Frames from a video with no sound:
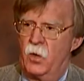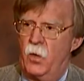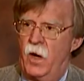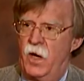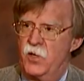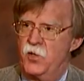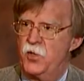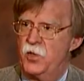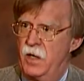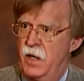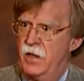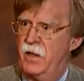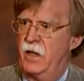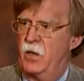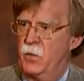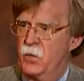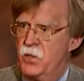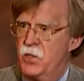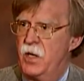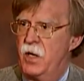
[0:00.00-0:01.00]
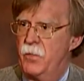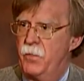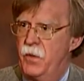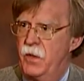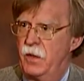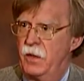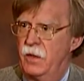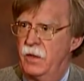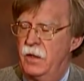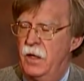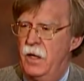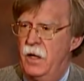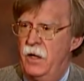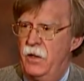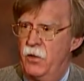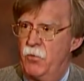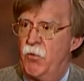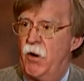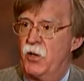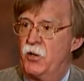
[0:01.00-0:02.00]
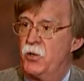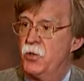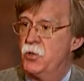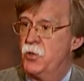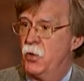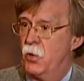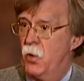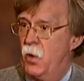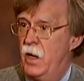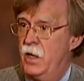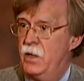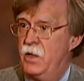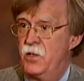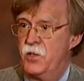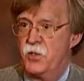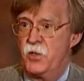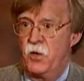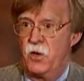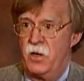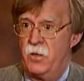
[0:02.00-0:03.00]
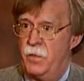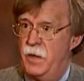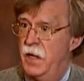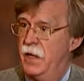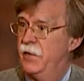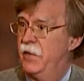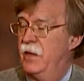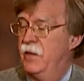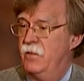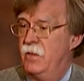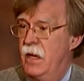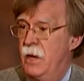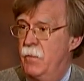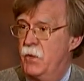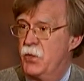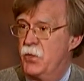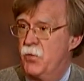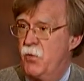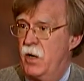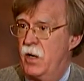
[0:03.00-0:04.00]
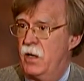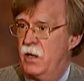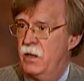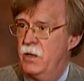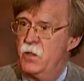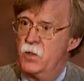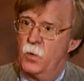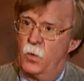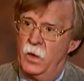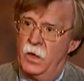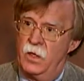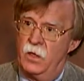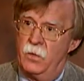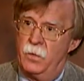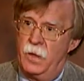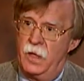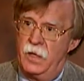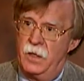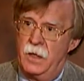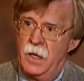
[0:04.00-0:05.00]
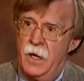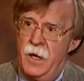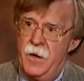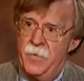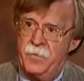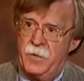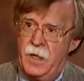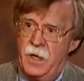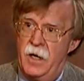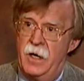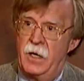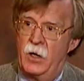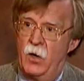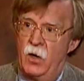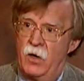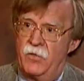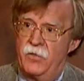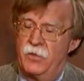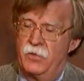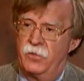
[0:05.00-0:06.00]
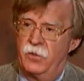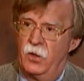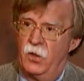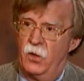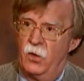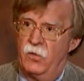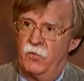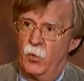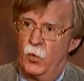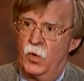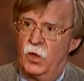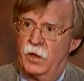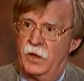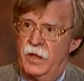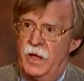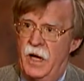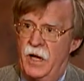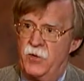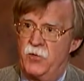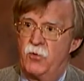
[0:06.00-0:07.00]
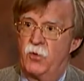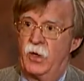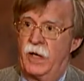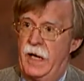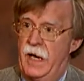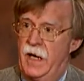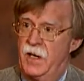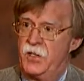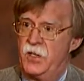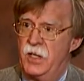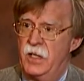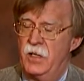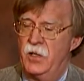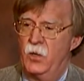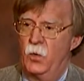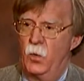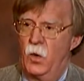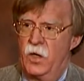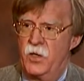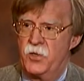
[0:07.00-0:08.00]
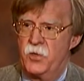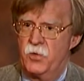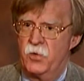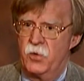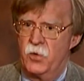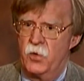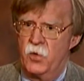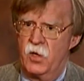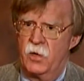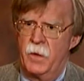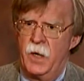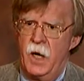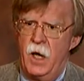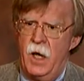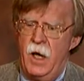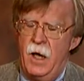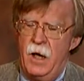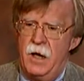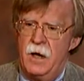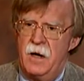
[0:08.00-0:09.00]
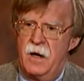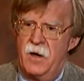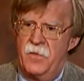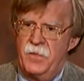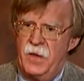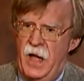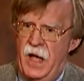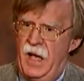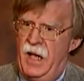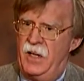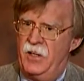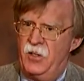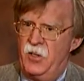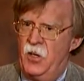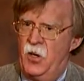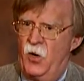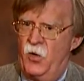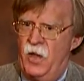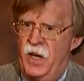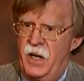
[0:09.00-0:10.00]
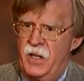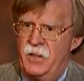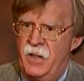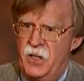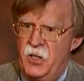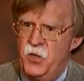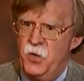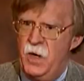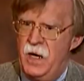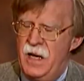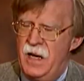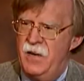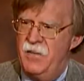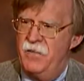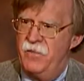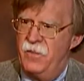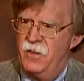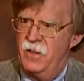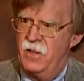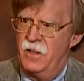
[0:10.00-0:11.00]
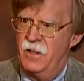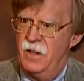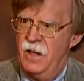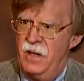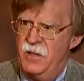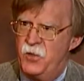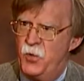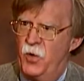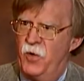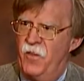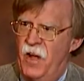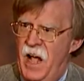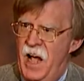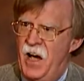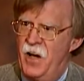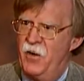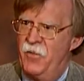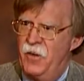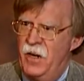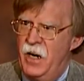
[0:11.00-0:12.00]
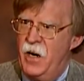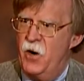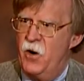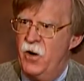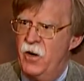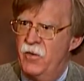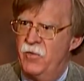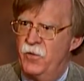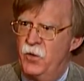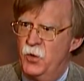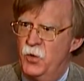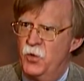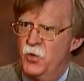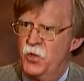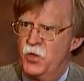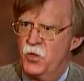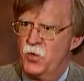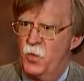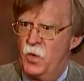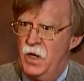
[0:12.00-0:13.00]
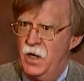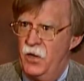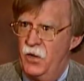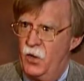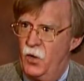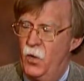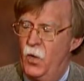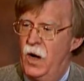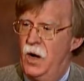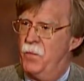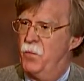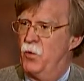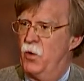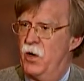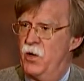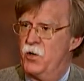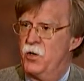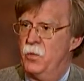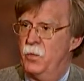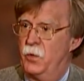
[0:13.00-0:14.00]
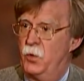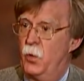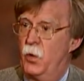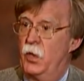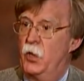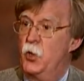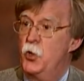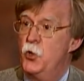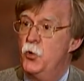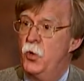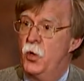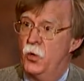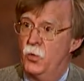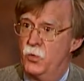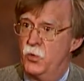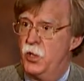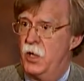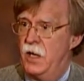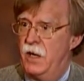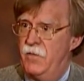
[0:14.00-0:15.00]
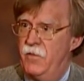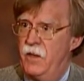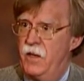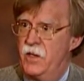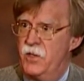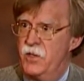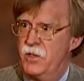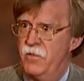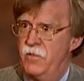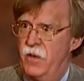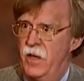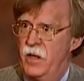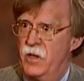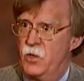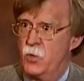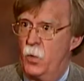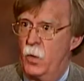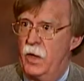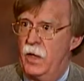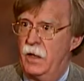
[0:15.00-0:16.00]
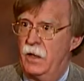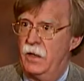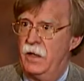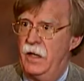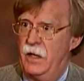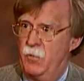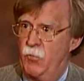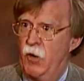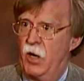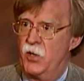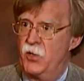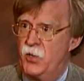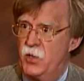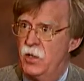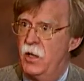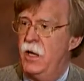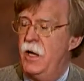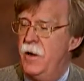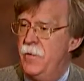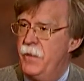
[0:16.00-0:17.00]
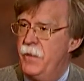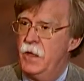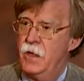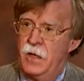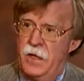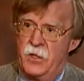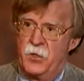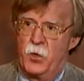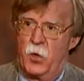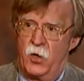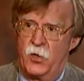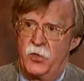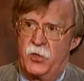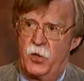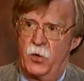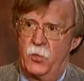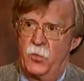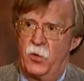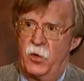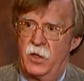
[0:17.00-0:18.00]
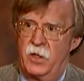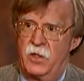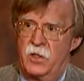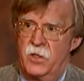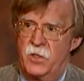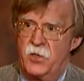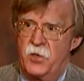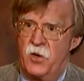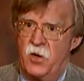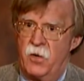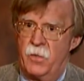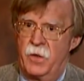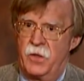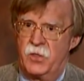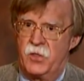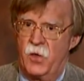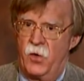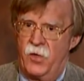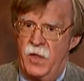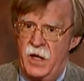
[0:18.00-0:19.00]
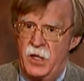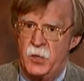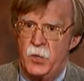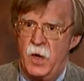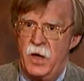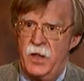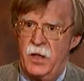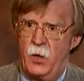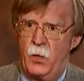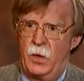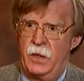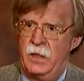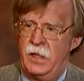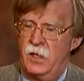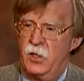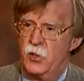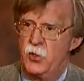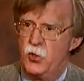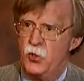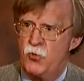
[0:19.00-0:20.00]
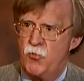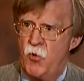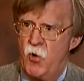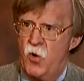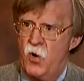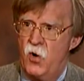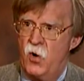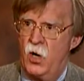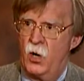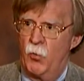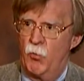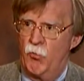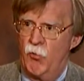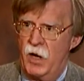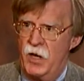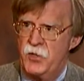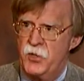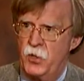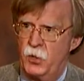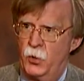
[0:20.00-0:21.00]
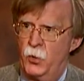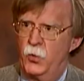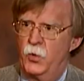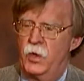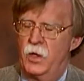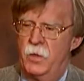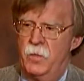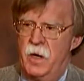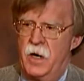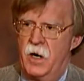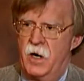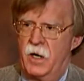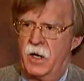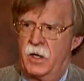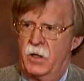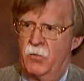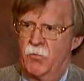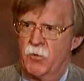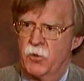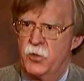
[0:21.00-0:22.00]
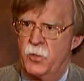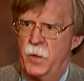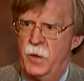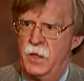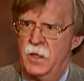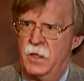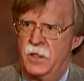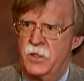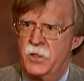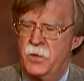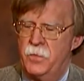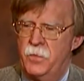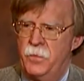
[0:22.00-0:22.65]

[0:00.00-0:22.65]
question, I think, was something that the Russians are quite concerned about. They've demonstrated as well by cutting off the flow of oil and natural gas into Western Europe. And you know, they do have sort of out of area views as well. The cooperation between Hugo Chavez in Venezuela and Russia is also pretty disturbing. So that's why I think we need a strong, resolute American response.